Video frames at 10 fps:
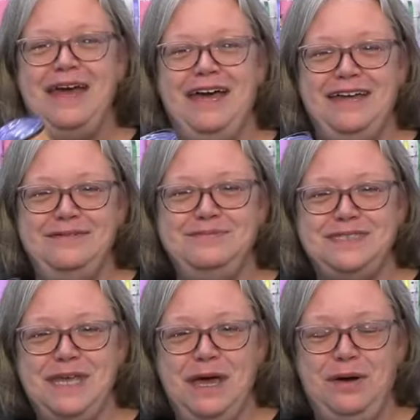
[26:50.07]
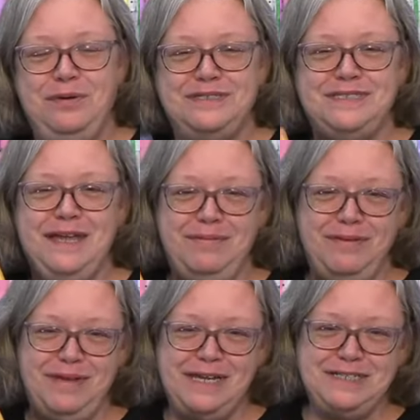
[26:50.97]
So
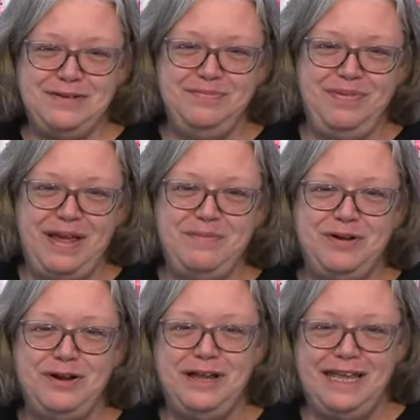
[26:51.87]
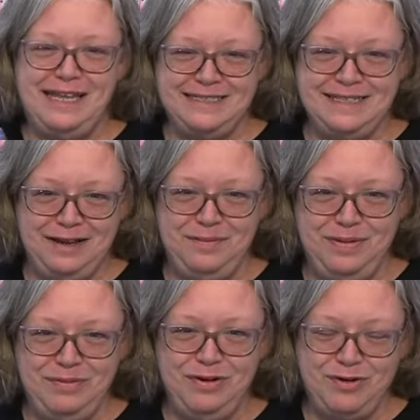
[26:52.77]
sublimation paper is going to
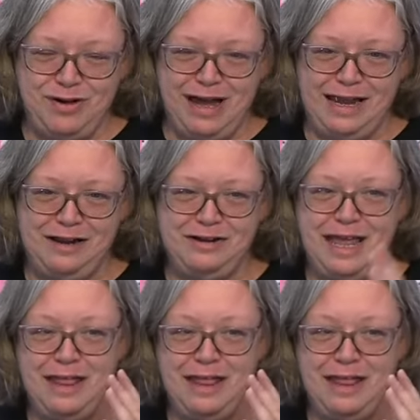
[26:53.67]
be required,